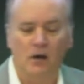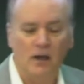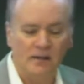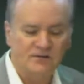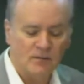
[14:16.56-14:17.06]

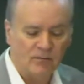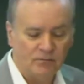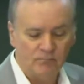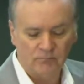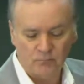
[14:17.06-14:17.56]
9. Some
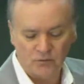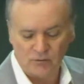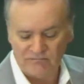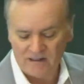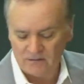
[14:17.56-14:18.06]
of them
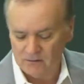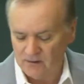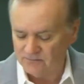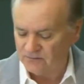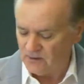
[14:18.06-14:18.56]
you'll
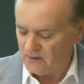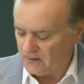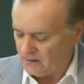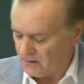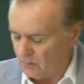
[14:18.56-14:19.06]
recognize.
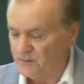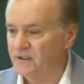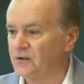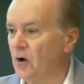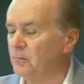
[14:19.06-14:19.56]
We
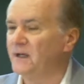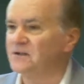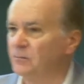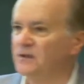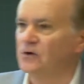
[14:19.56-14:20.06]
did not mean
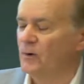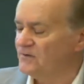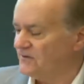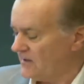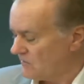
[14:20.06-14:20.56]
to be
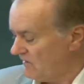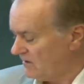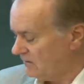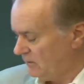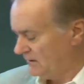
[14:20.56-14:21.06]

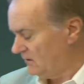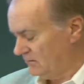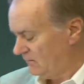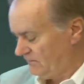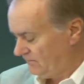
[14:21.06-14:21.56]
US-centric. We
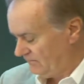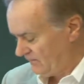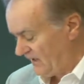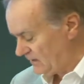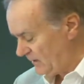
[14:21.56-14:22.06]
didn't
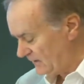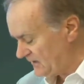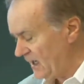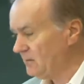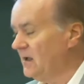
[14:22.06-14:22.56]
think about
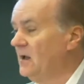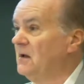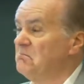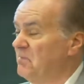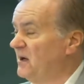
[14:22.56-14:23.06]
that.
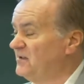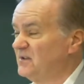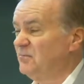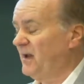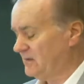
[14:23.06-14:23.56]
But I
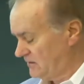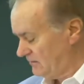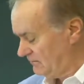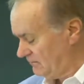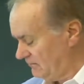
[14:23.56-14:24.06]
suspect,
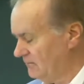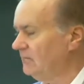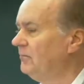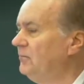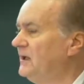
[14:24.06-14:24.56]

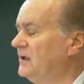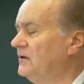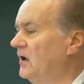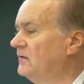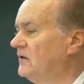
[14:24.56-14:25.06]
being in
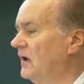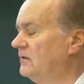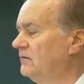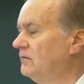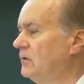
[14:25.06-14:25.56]
the United
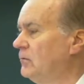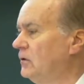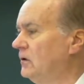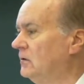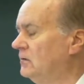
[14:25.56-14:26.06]
States, we
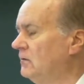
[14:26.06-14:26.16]
were.